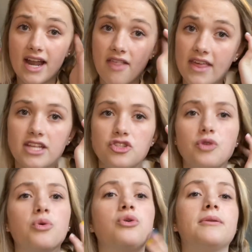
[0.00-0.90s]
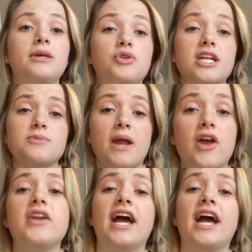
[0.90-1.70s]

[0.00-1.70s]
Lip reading: I think it's super cool to be transparent.